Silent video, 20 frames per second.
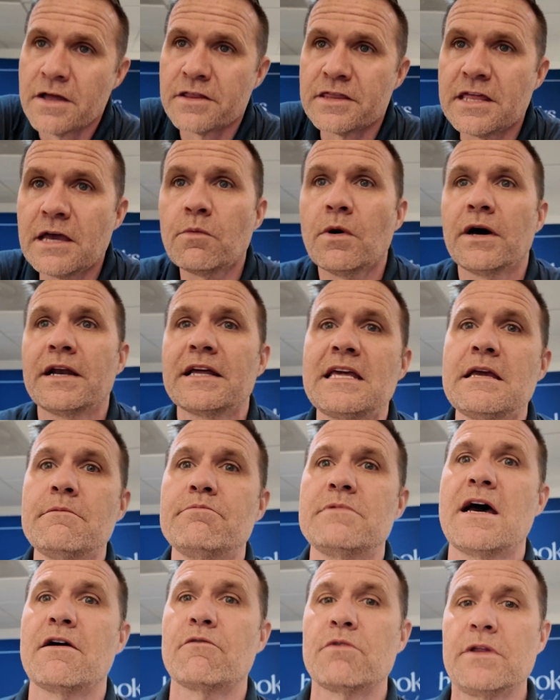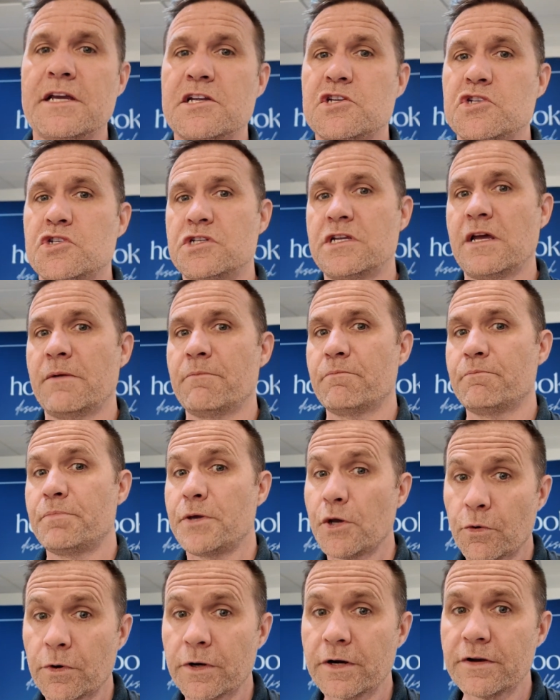They want to keep that relationship
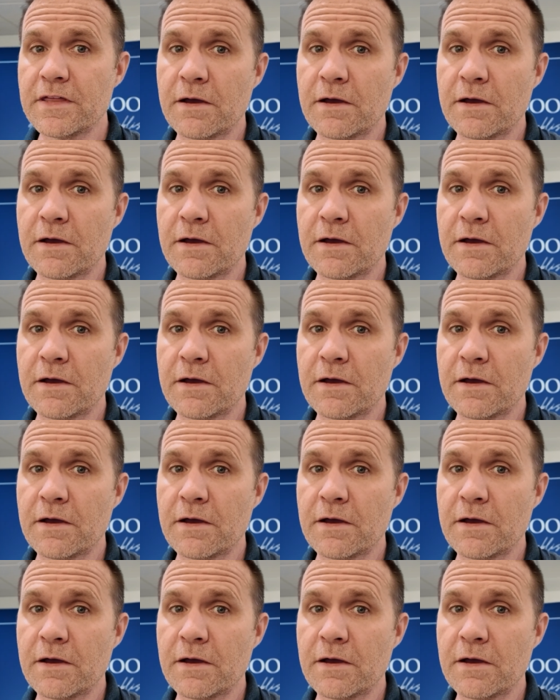pure.